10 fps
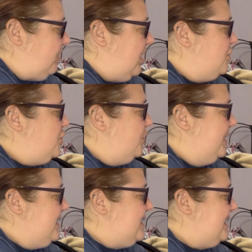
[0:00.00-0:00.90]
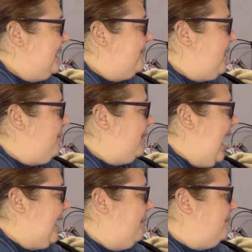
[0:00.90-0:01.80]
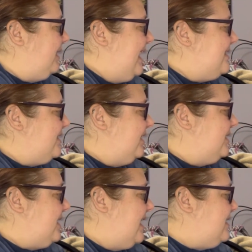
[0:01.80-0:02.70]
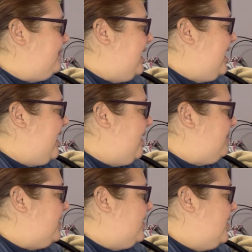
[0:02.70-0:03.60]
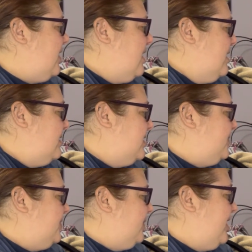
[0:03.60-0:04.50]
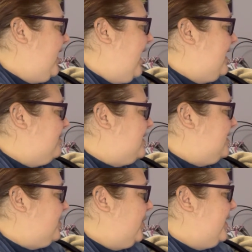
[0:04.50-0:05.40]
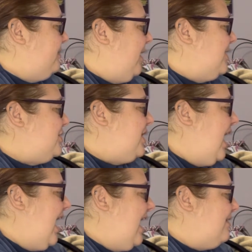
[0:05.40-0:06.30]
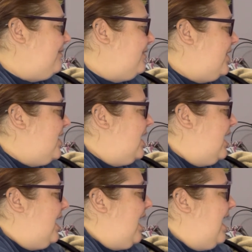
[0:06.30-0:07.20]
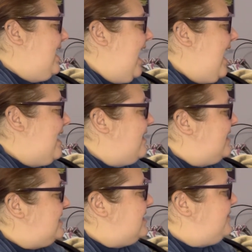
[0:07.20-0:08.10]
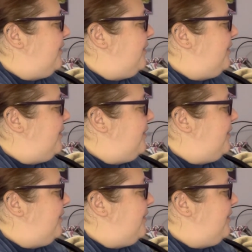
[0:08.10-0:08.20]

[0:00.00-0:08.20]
short sleeve black blazer, size medium. This was one of the items that sold in a Posh Live. Again, this